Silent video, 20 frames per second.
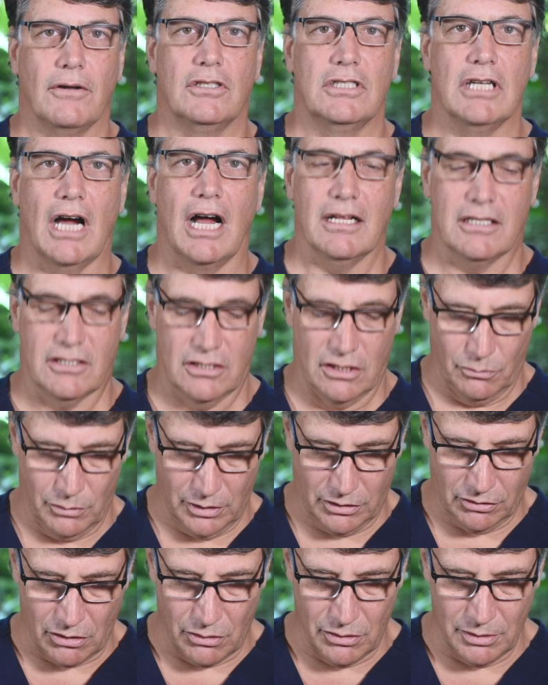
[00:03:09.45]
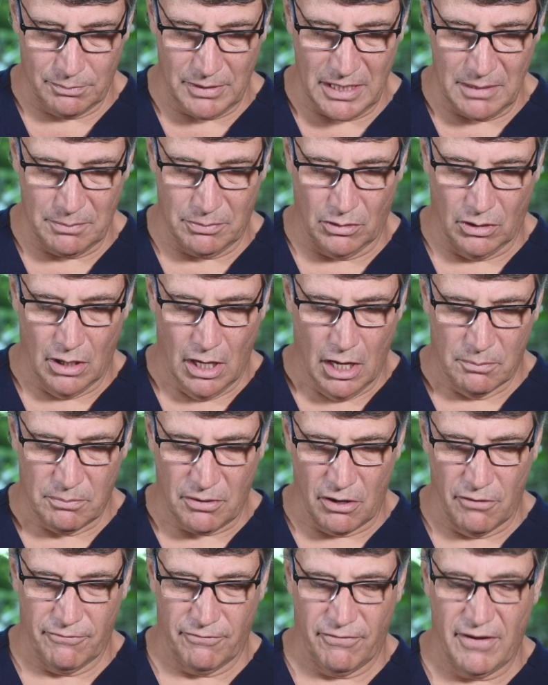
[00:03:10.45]
darts that we throw at people,
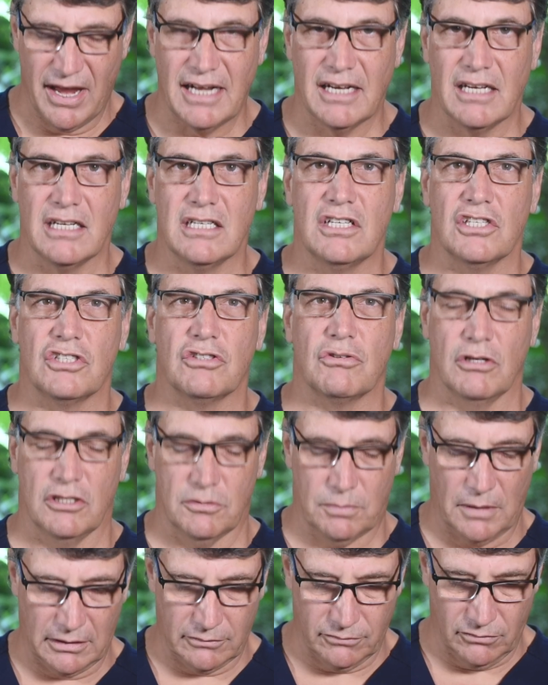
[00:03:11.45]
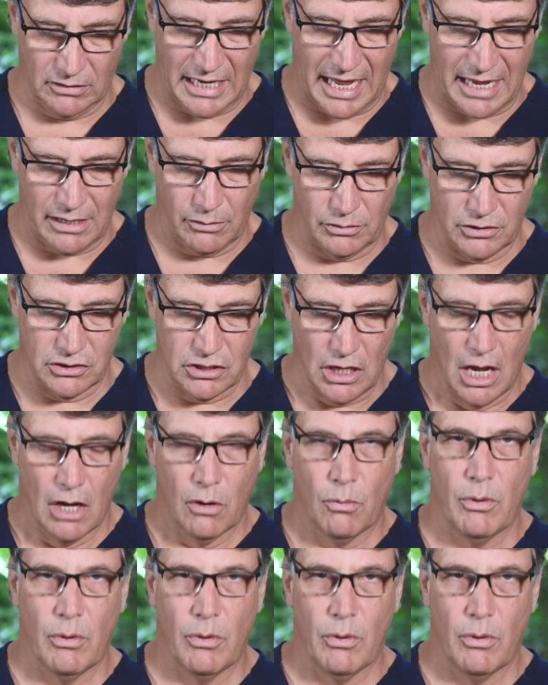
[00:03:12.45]
profane and disrespectful language,